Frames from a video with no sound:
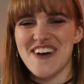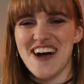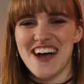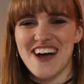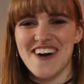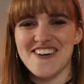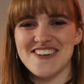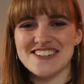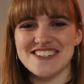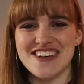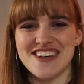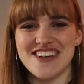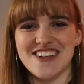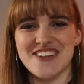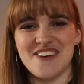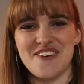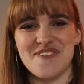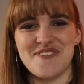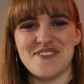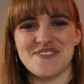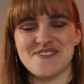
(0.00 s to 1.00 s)
But I always thought
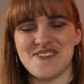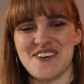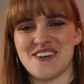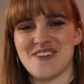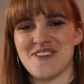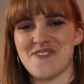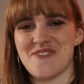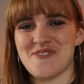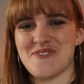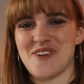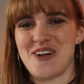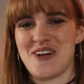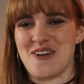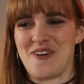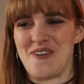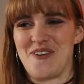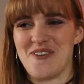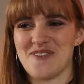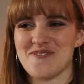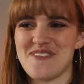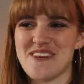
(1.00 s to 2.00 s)
loafers were like for like
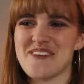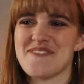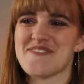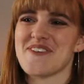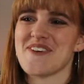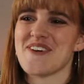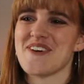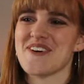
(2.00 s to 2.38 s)
old people